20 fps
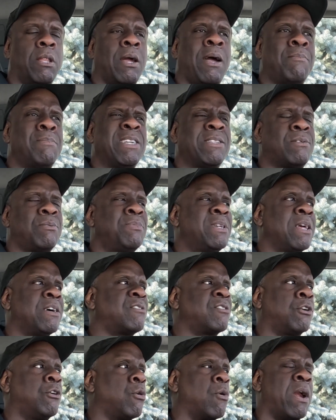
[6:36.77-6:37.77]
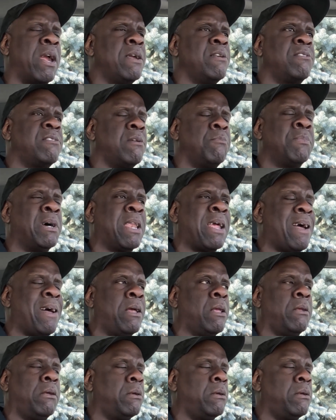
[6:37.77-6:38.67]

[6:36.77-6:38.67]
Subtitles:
I mean, to me, that's crazy. But